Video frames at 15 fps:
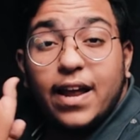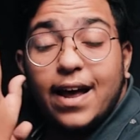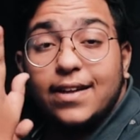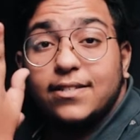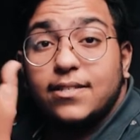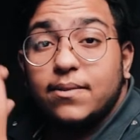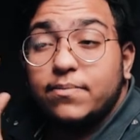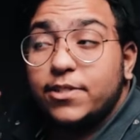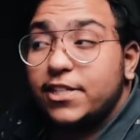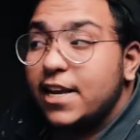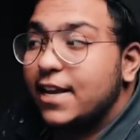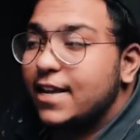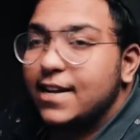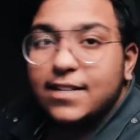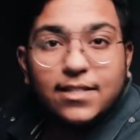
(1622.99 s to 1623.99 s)
add some
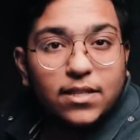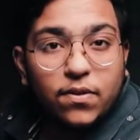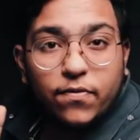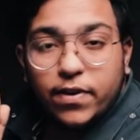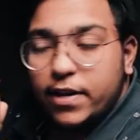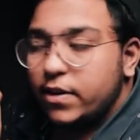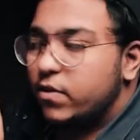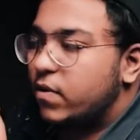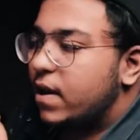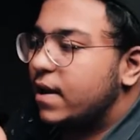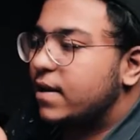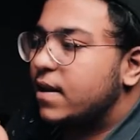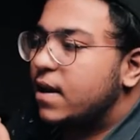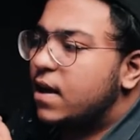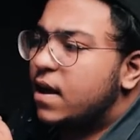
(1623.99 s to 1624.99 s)
shakiness in the video, and